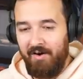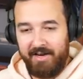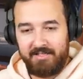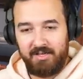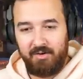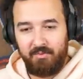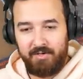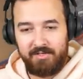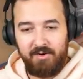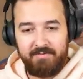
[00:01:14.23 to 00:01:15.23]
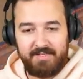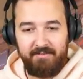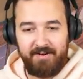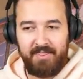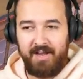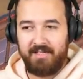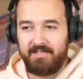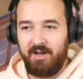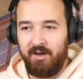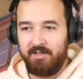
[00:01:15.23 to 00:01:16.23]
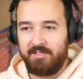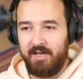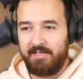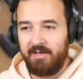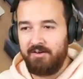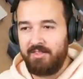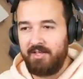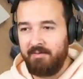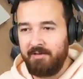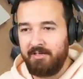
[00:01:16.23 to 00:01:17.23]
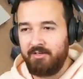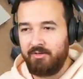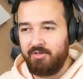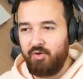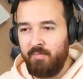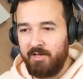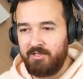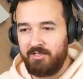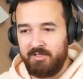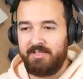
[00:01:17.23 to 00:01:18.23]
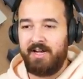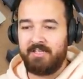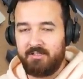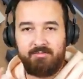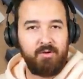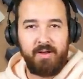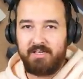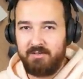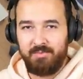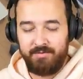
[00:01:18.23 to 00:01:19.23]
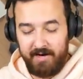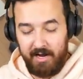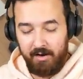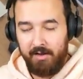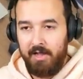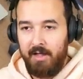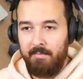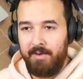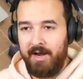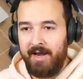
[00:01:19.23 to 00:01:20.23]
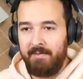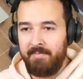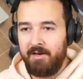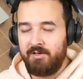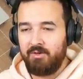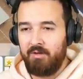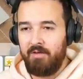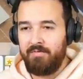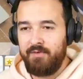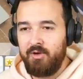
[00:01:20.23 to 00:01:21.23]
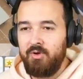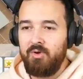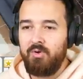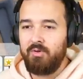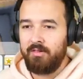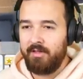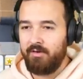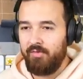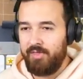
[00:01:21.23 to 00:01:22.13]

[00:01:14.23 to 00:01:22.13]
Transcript: All right. So we do have $17,000. I don't think I'm going to do too much to this house because we're about to move out. But I am going to do a few little